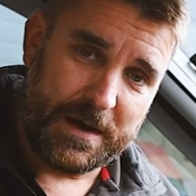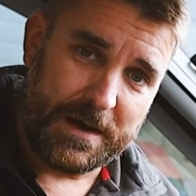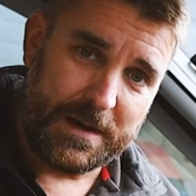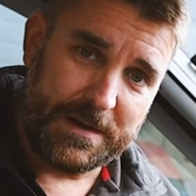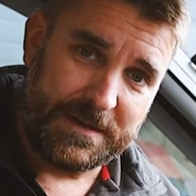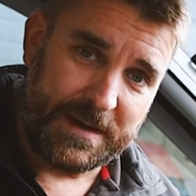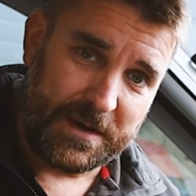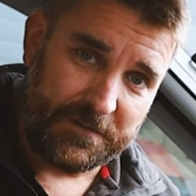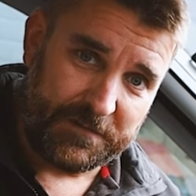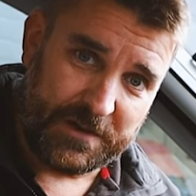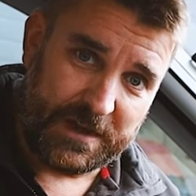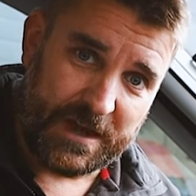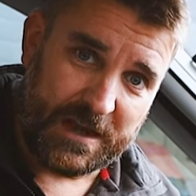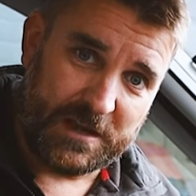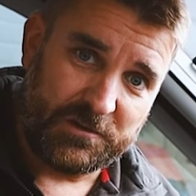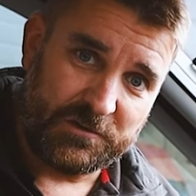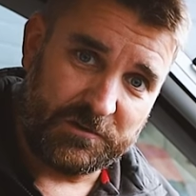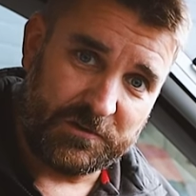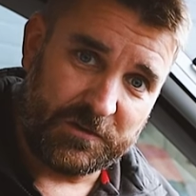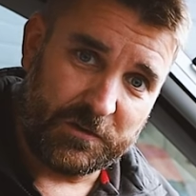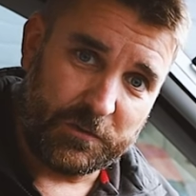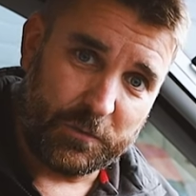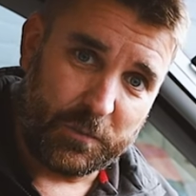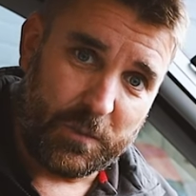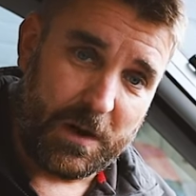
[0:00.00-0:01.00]
uh,
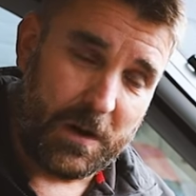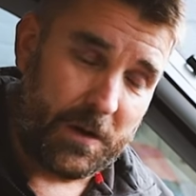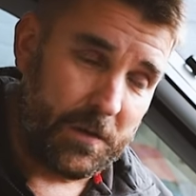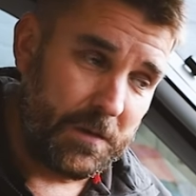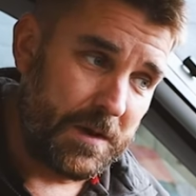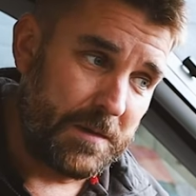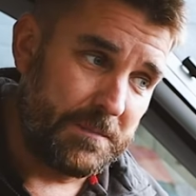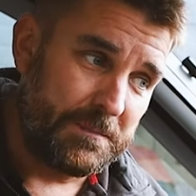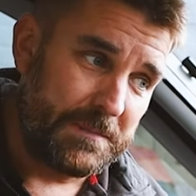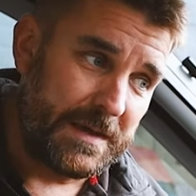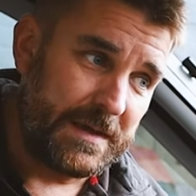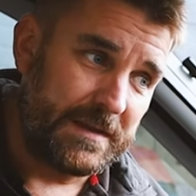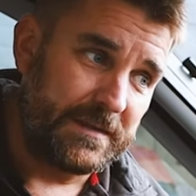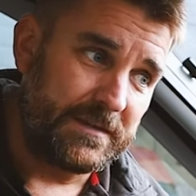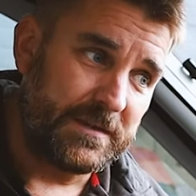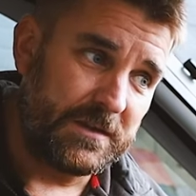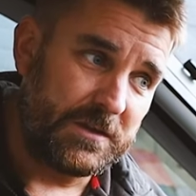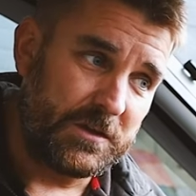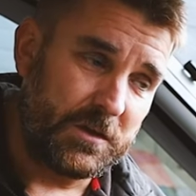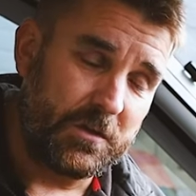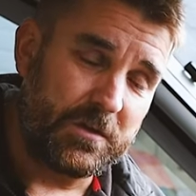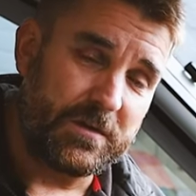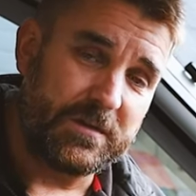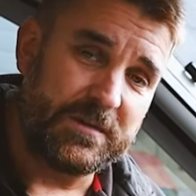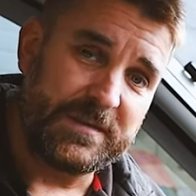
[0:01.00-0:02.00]
navigation as well, it means
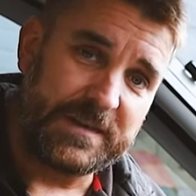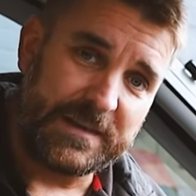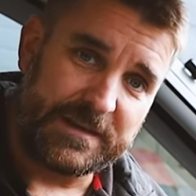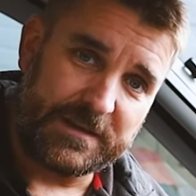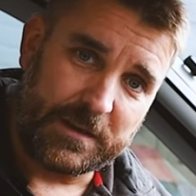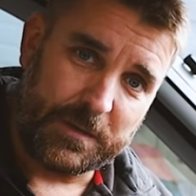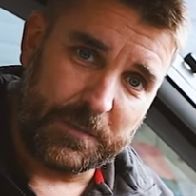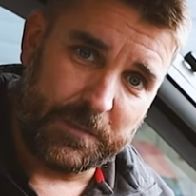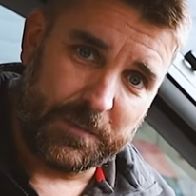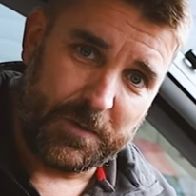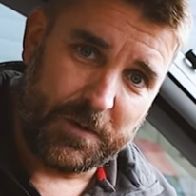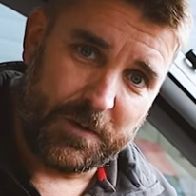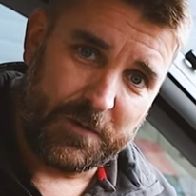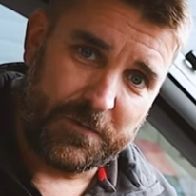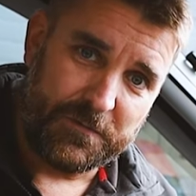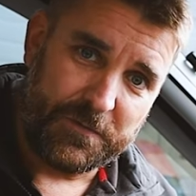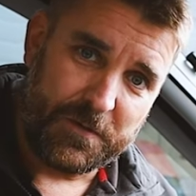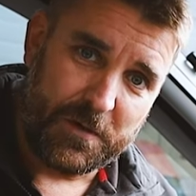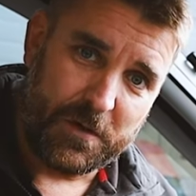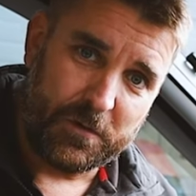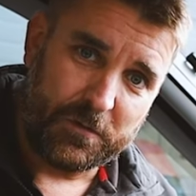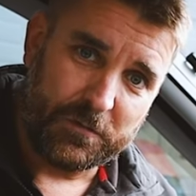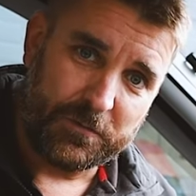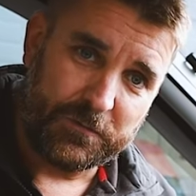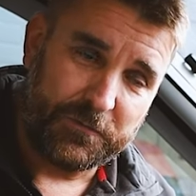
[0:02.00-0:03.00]
that you can set up
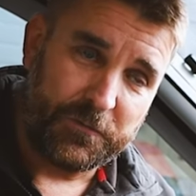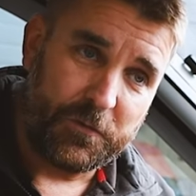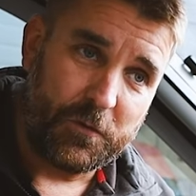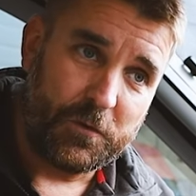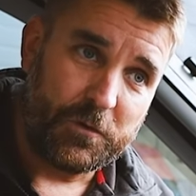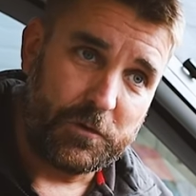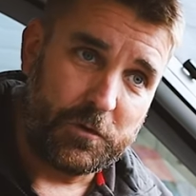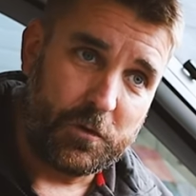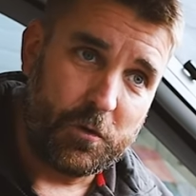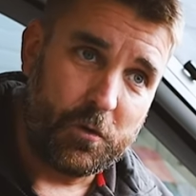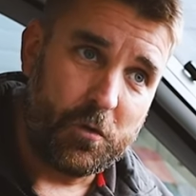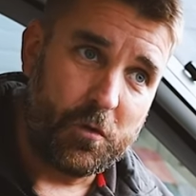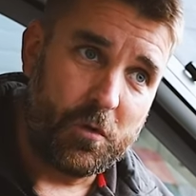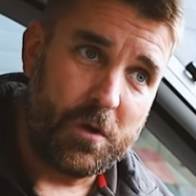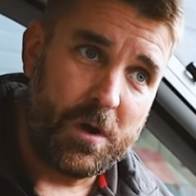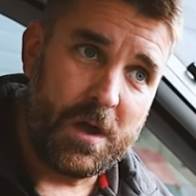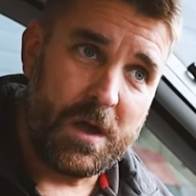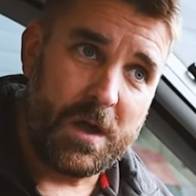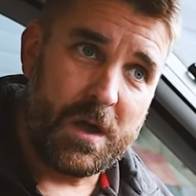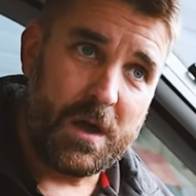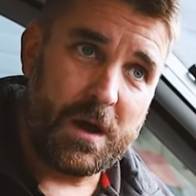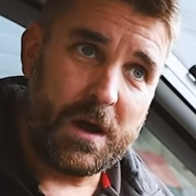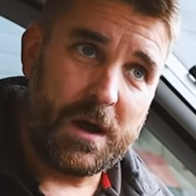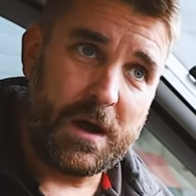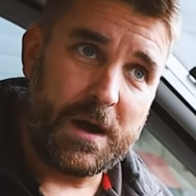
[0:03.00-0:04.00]
profiles for your
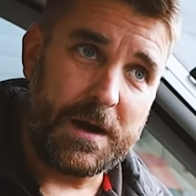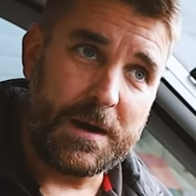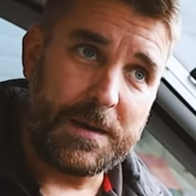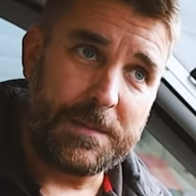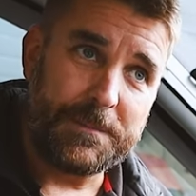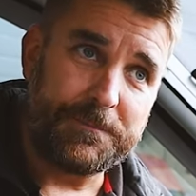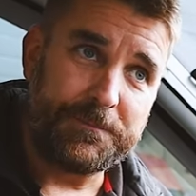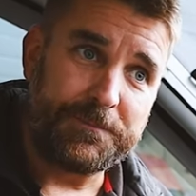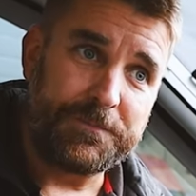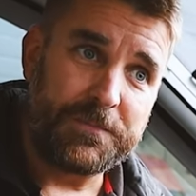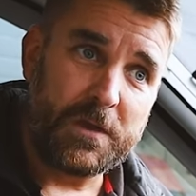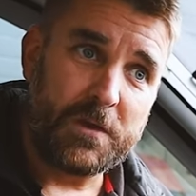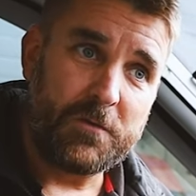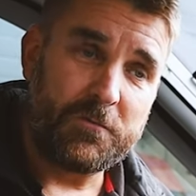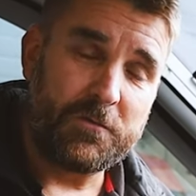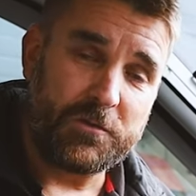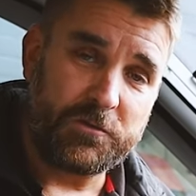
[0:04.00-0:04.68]
um,